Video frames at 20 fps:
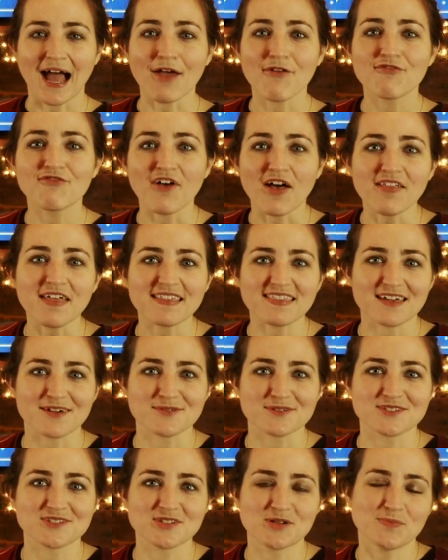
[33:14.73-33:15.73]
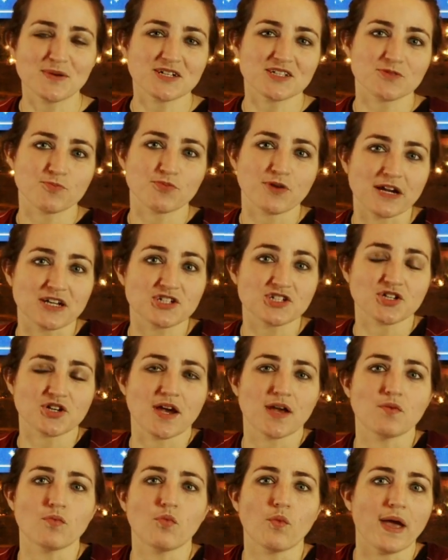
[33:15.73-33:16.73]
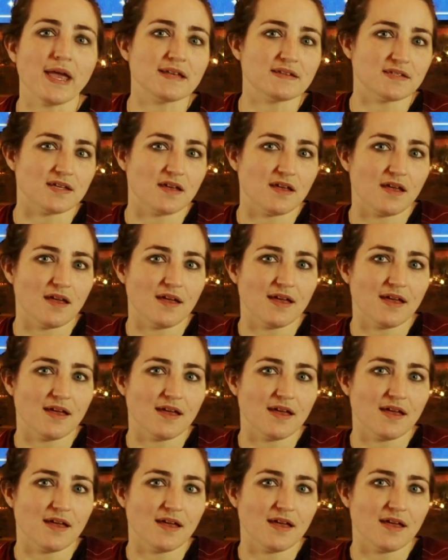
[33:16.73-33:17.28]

I felt like there was so much pressure and weight